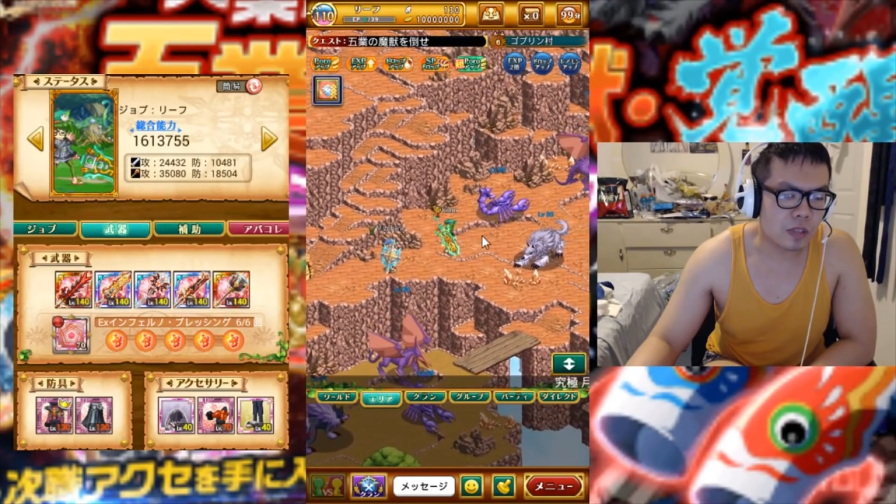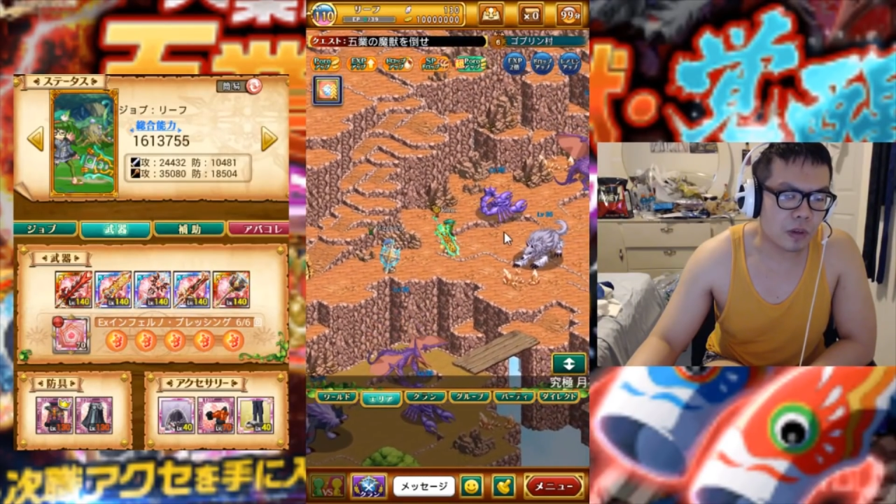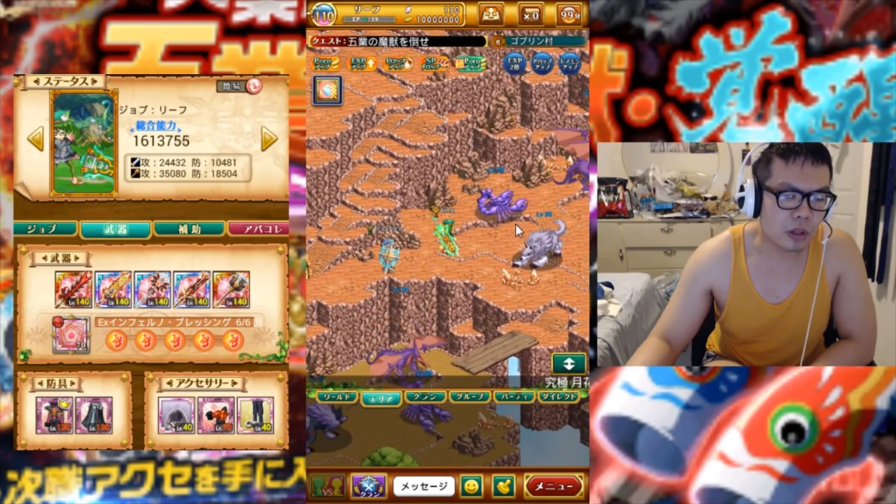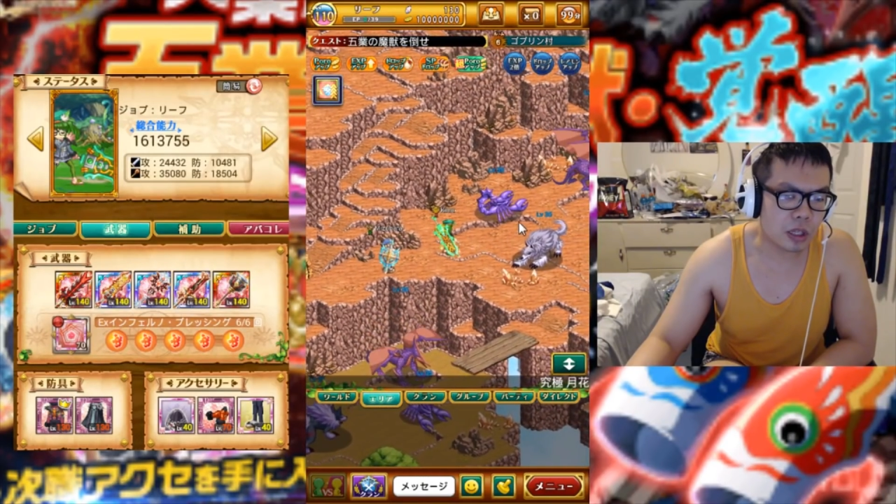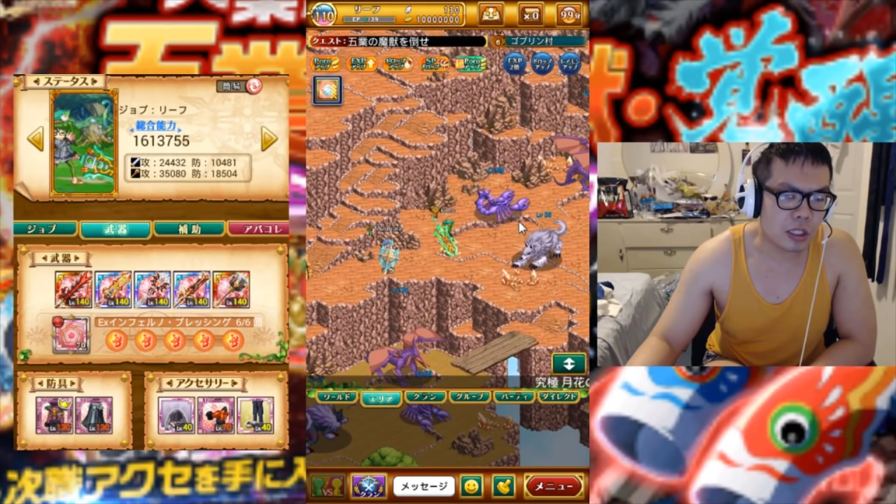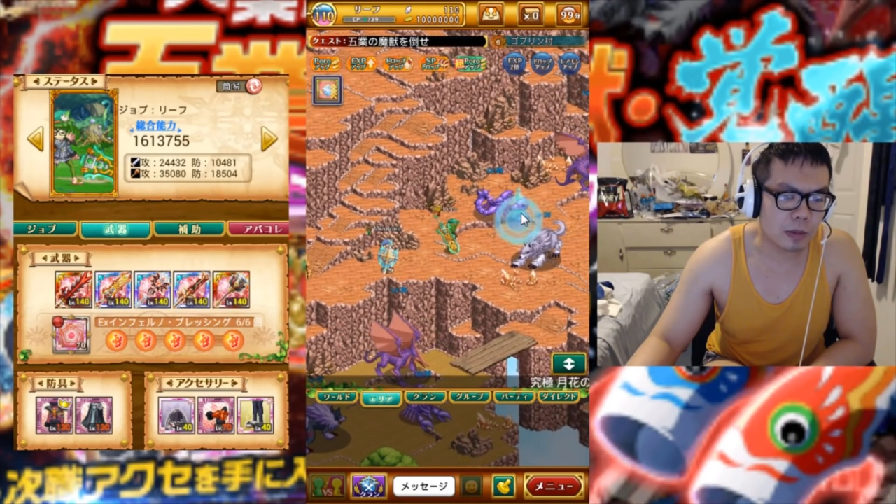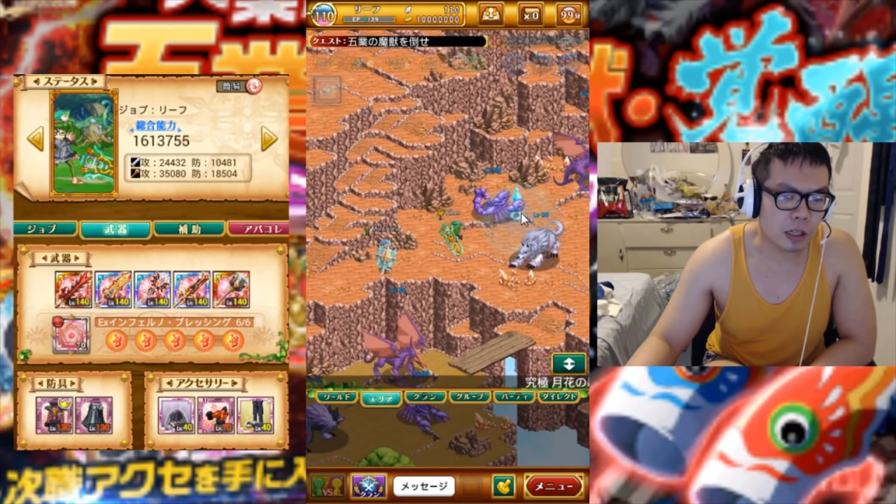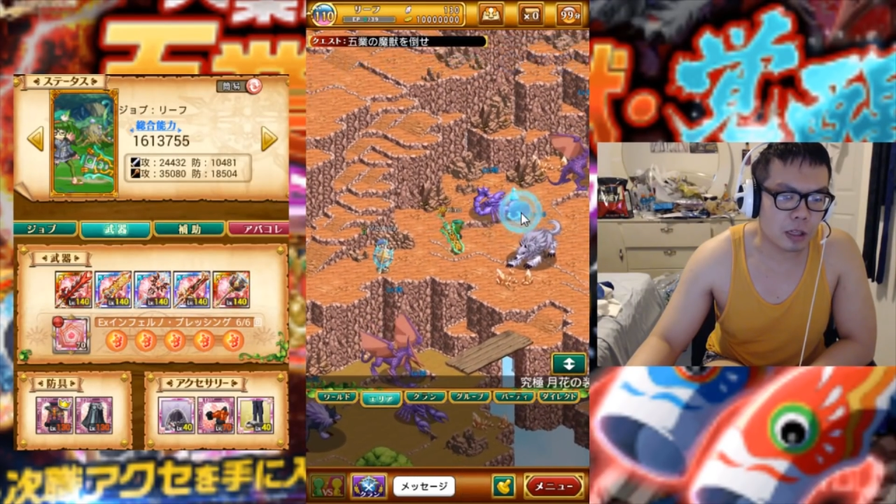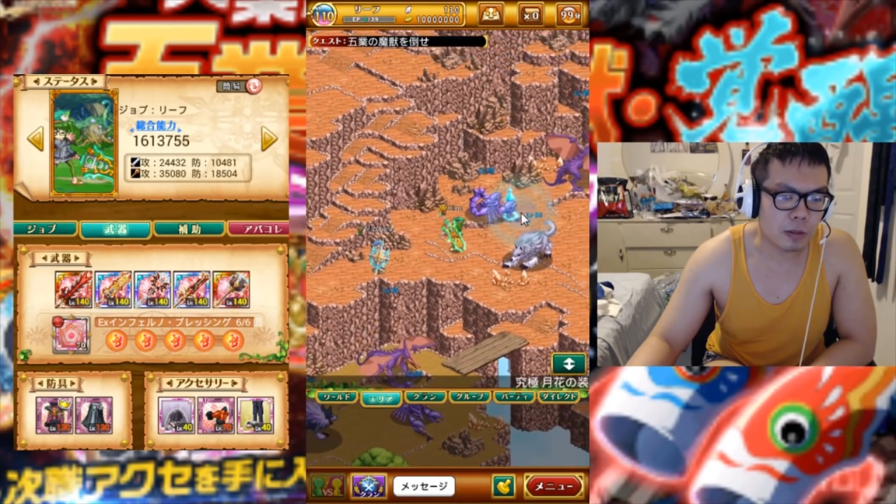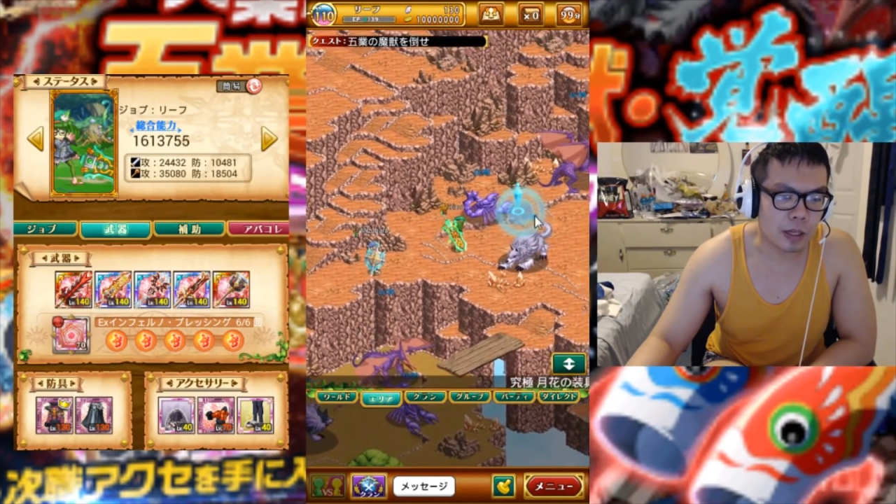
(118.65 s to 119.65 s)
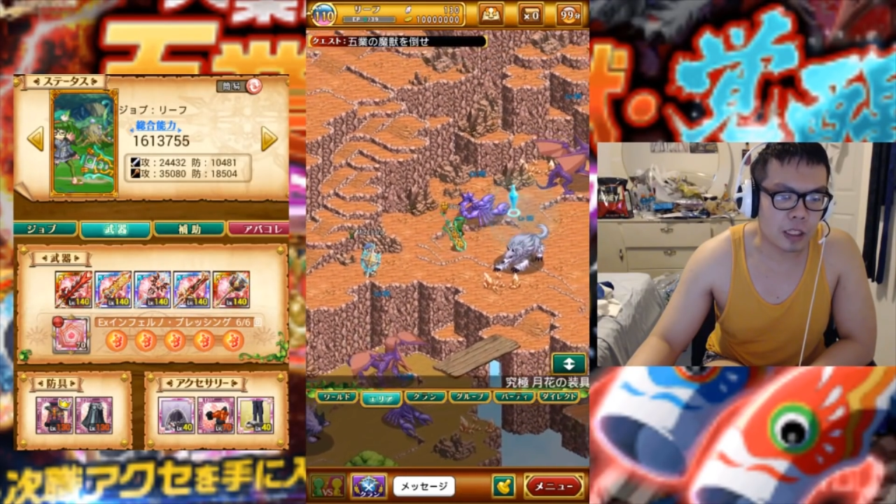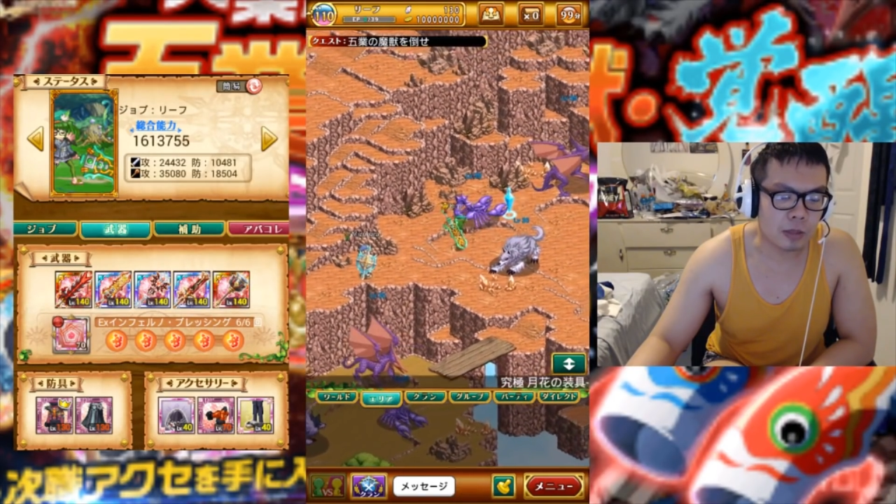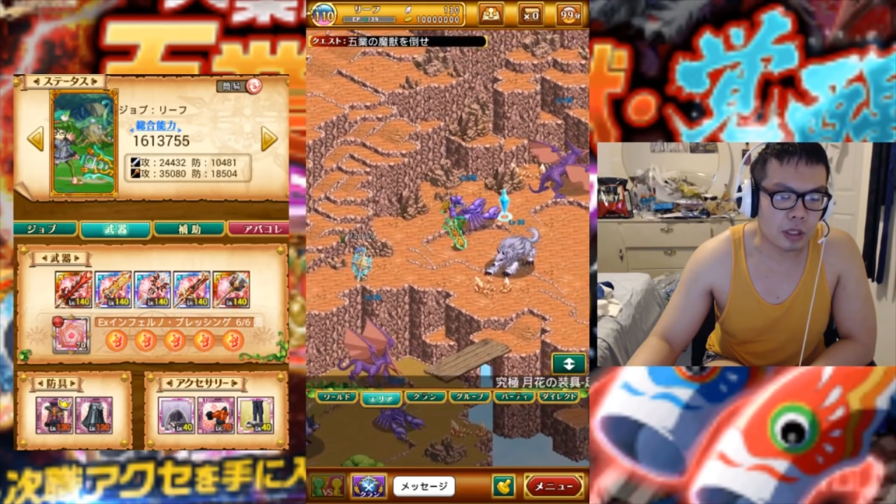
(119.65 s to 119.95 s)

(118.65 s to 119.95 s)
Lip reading: a few things about them that makes them